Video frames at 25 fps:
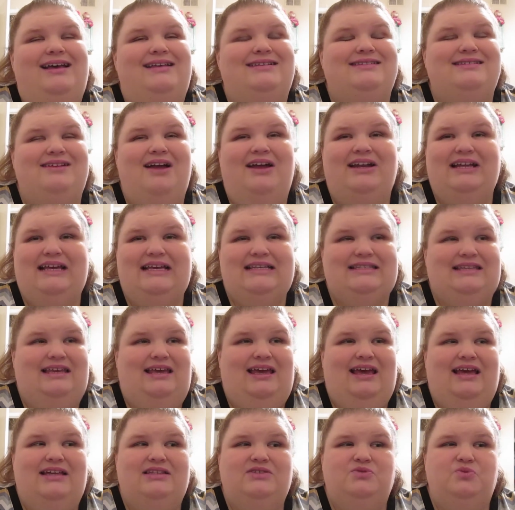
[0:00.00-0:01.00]
not
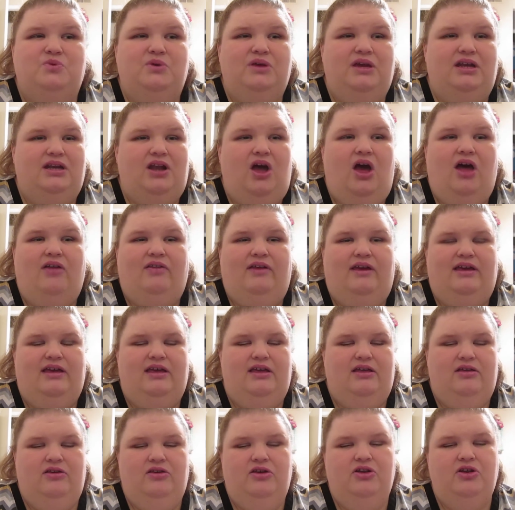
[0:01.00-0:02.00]
easy. It's really not. Like,
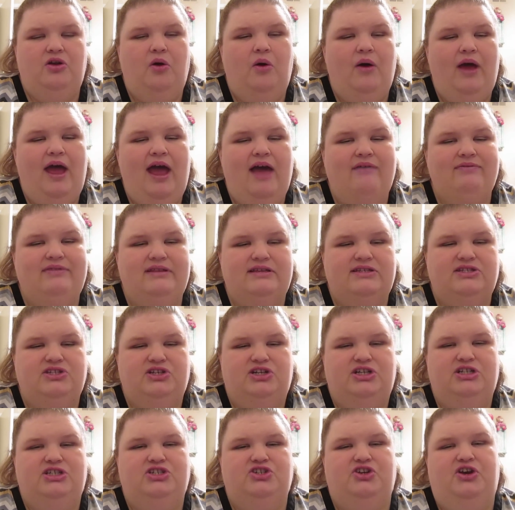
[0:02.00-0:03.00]
you don't have the
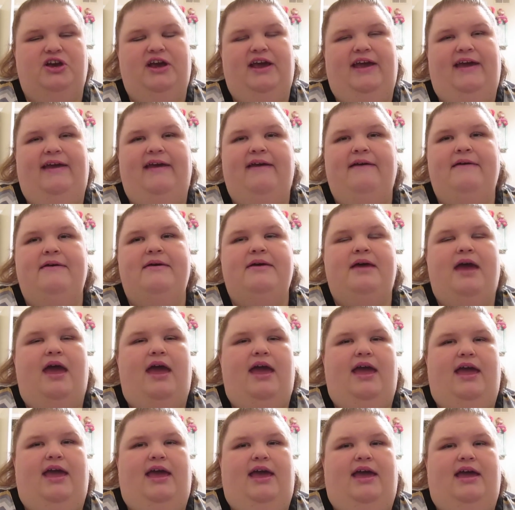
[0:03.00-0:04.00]
surgery
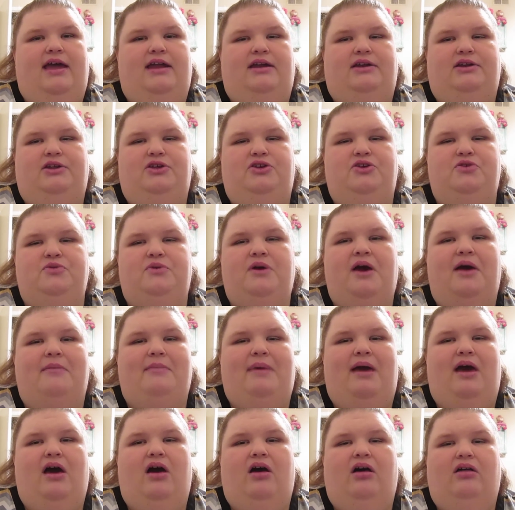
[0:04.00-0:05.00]
and you come
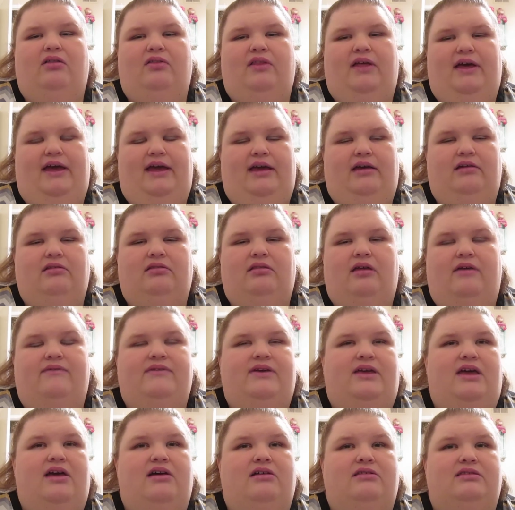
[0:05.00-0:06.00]
out like
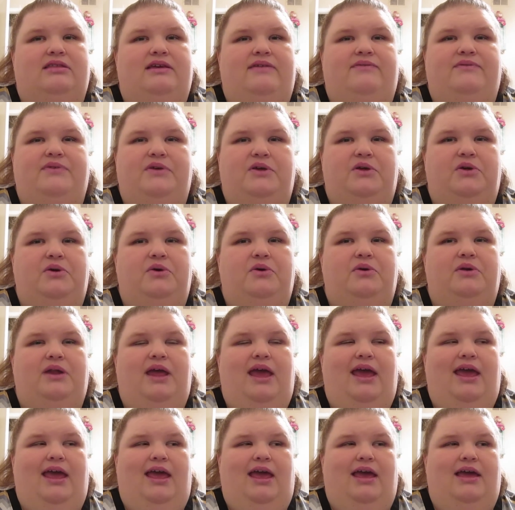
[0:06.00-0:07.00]
loving healthy food
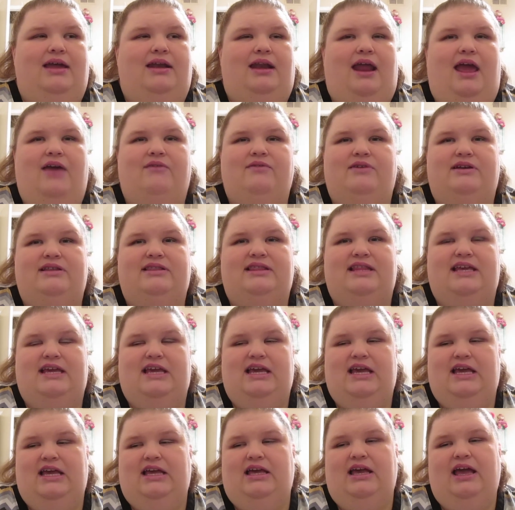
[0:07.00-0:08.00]
and
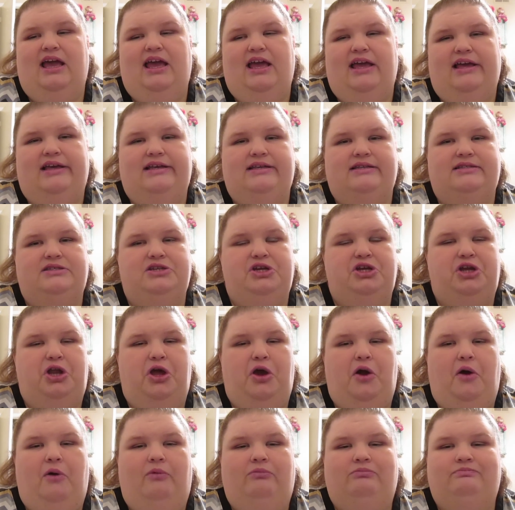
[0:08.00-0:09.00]
everything is, you
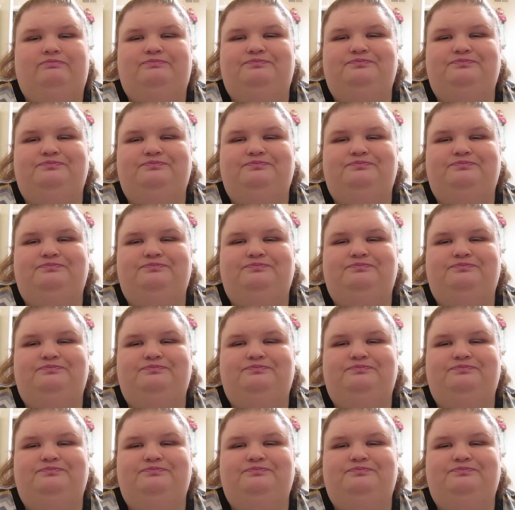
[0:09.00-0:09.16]
know,